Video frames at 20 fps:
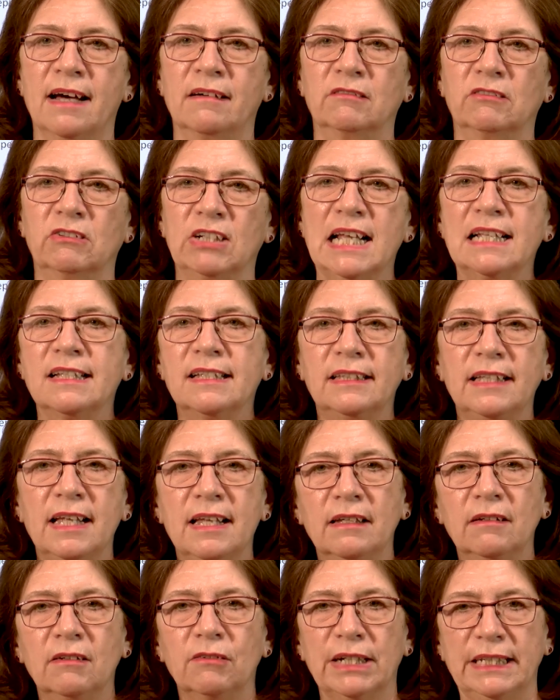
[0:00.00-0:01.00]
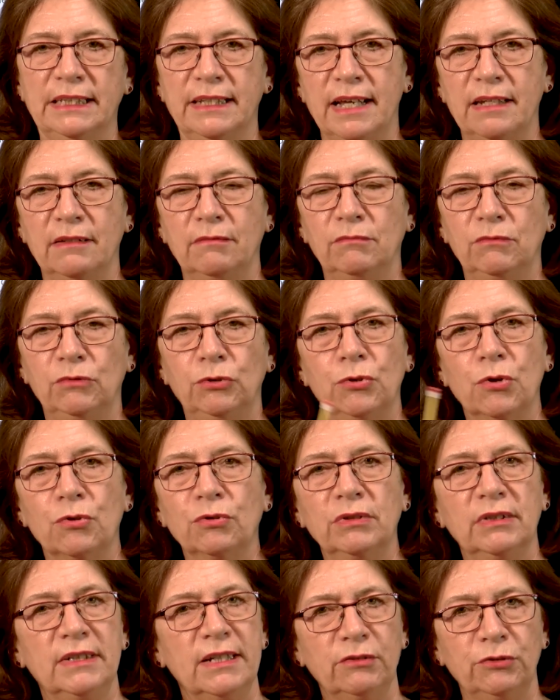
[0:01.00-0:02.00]
resting, they
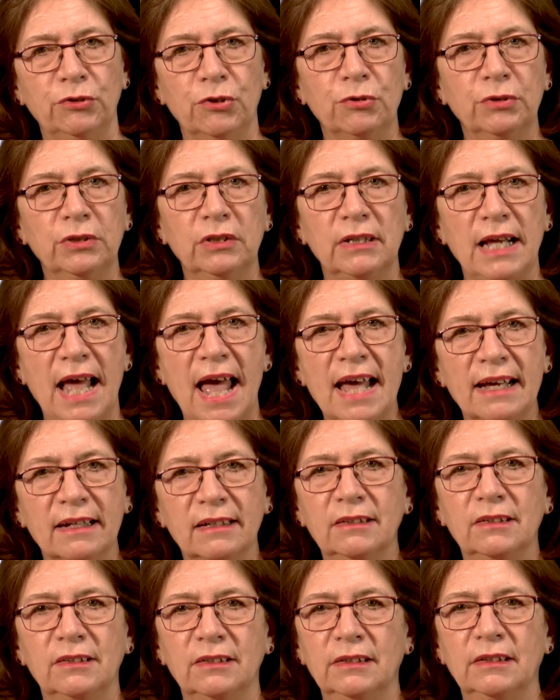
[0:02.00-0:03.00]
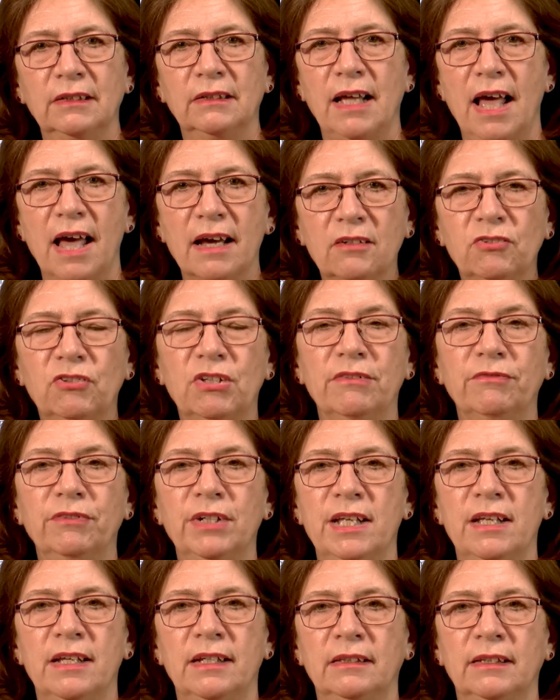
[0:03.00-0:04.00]
don't act
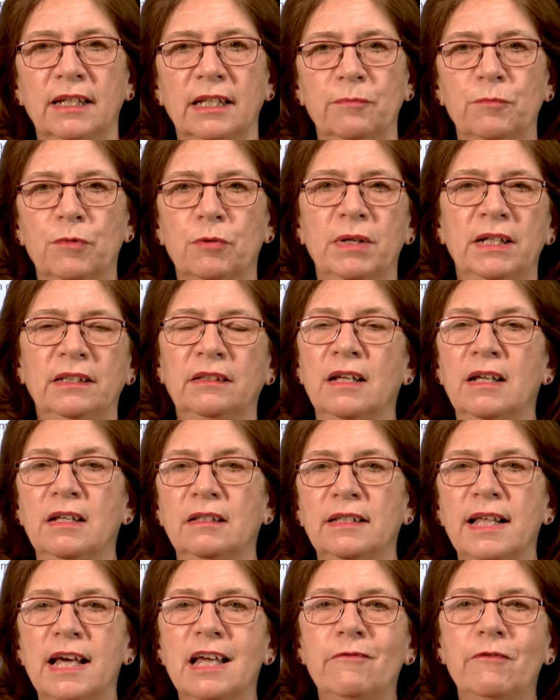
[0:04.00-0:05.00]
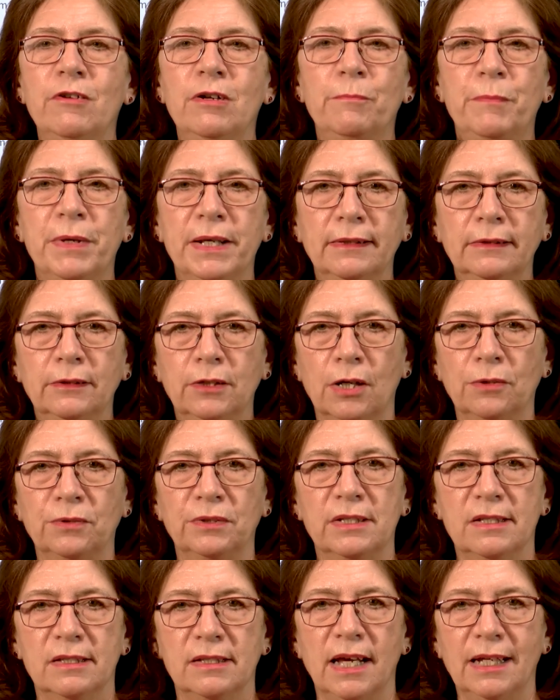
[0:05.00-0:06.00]
actively in that moment, they will build down
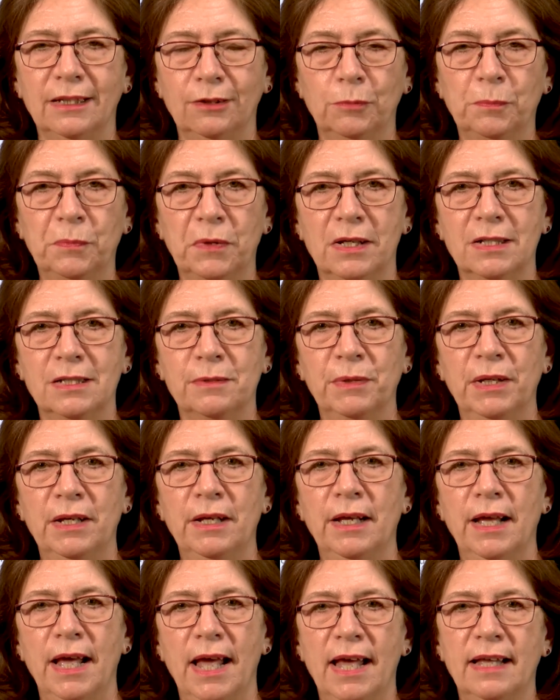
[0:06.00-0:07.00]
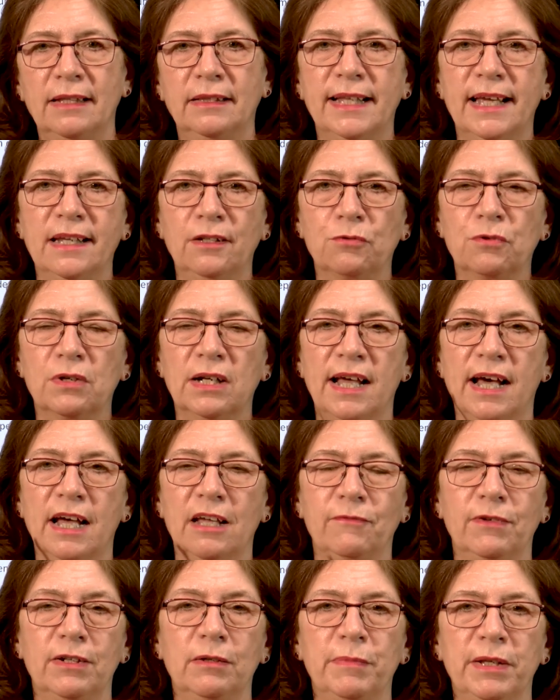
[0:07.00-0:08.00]
the cytoplasm and the nuclei
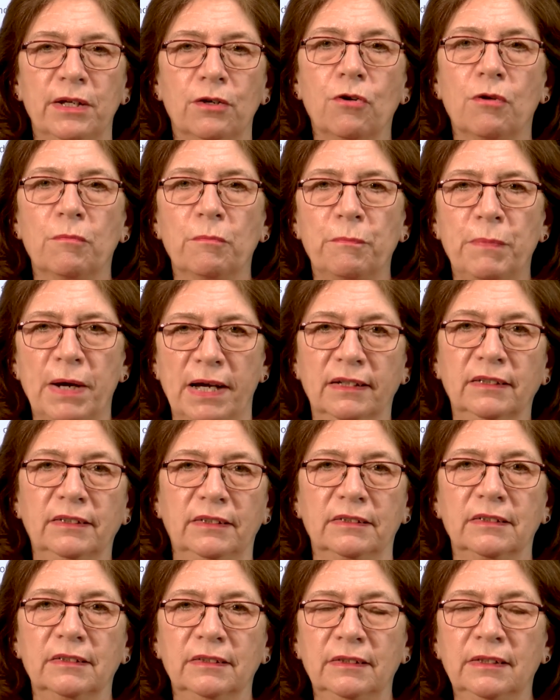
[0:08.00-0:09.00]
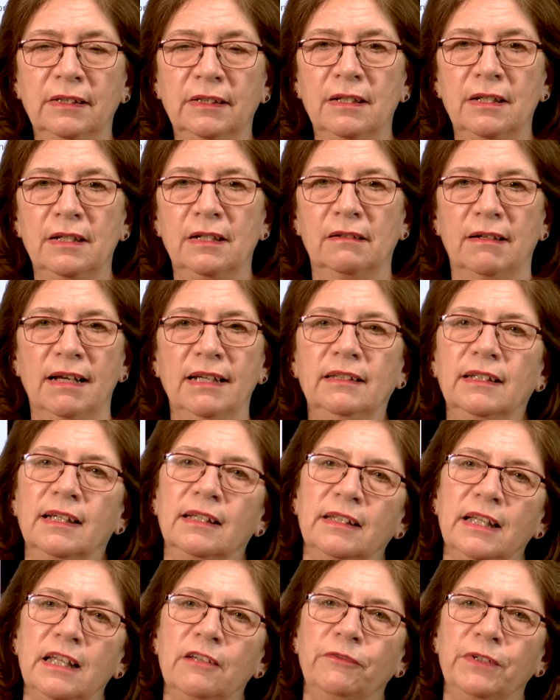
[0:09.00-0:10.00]
will be compacter. Right?
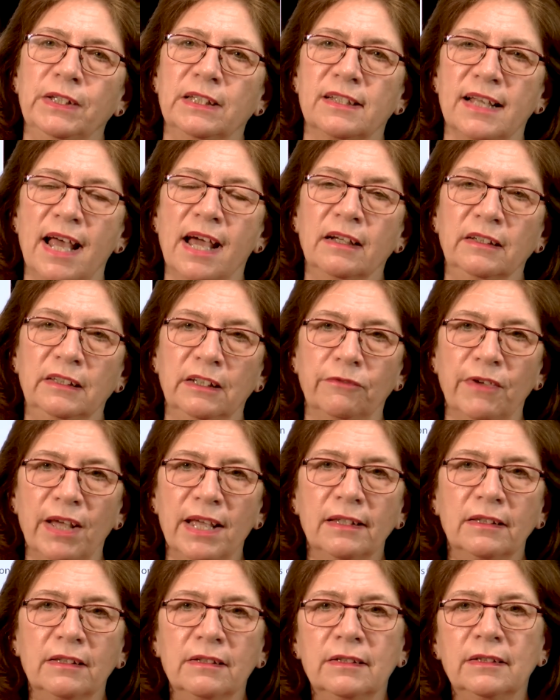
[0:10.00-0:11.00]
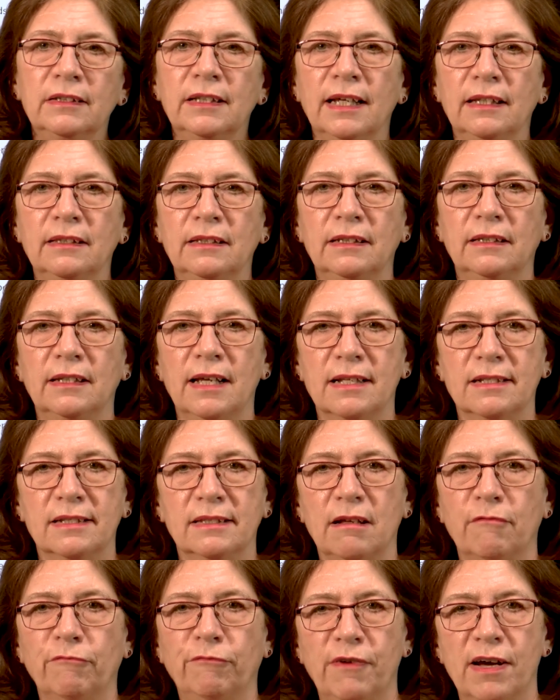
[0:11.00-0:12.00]
And if it's activated and it has
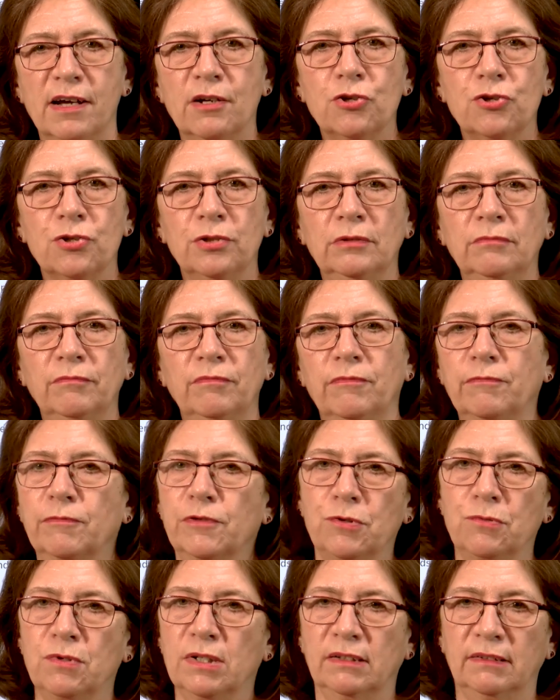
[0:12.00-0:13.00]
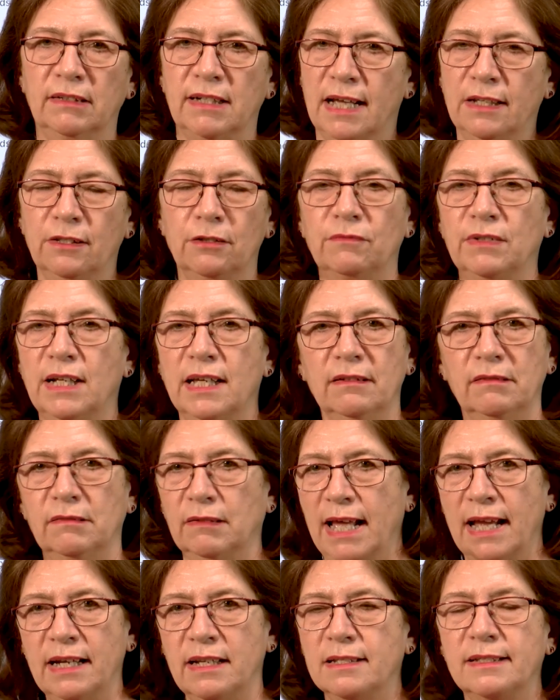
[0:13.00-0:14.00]
some function through kind of like
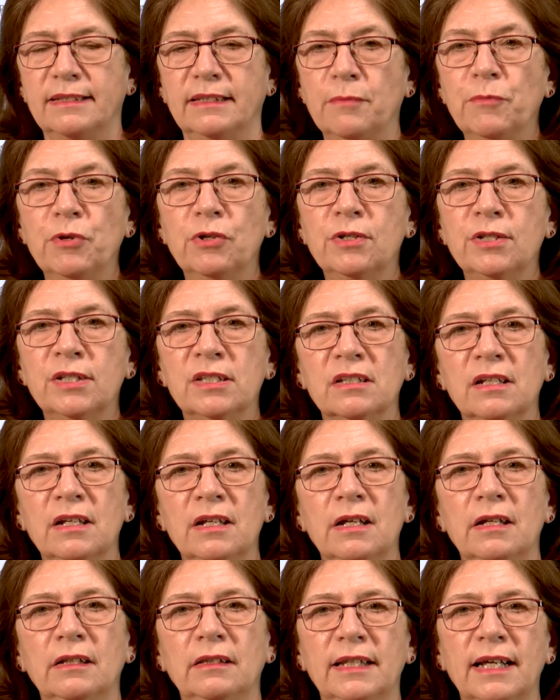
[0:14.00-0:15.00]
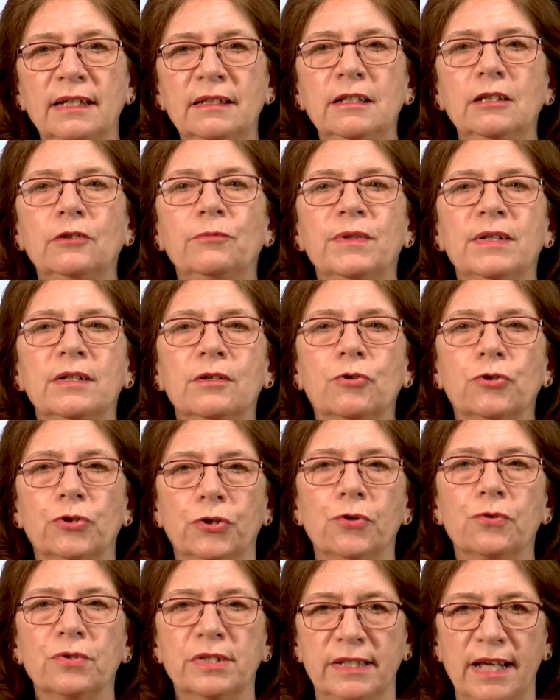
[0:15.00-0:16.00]
any stimulus, then it will
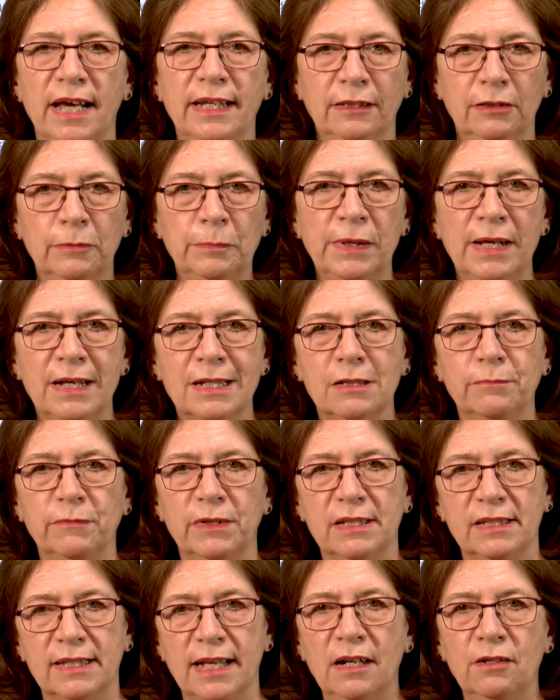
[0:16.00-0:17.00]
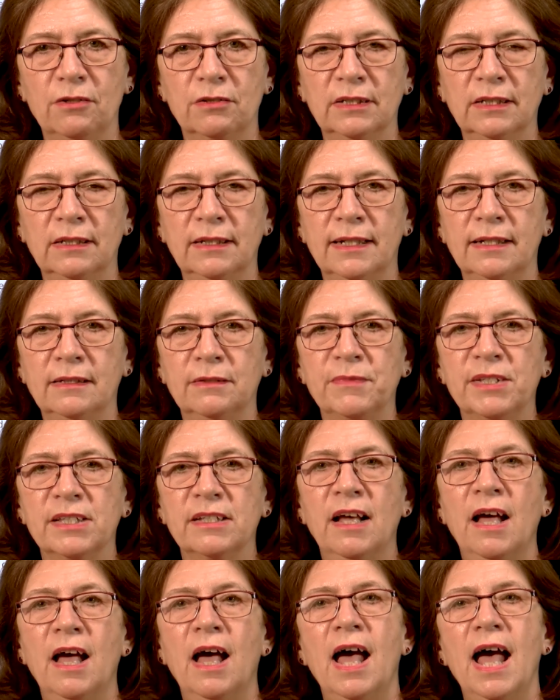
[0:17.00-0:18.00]
grow cytoplasm with cell organelles,
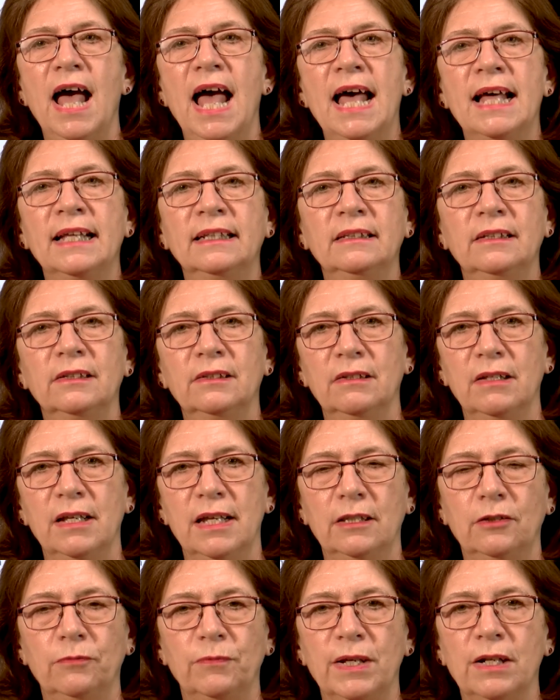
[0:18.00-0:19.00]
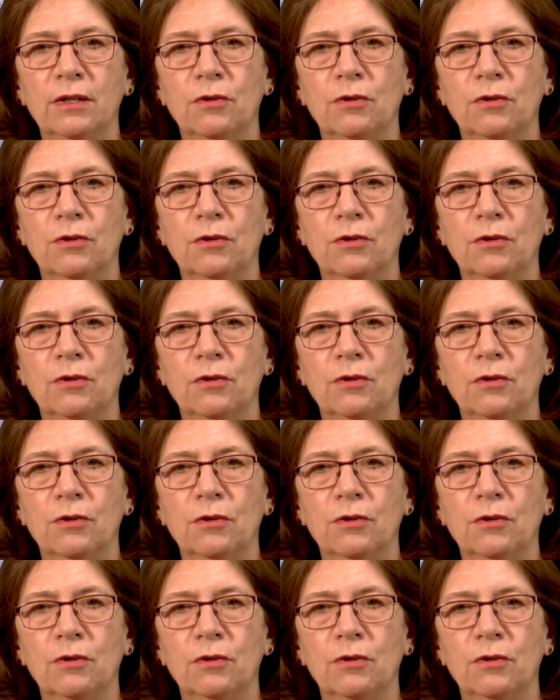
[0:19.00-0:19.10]
and it will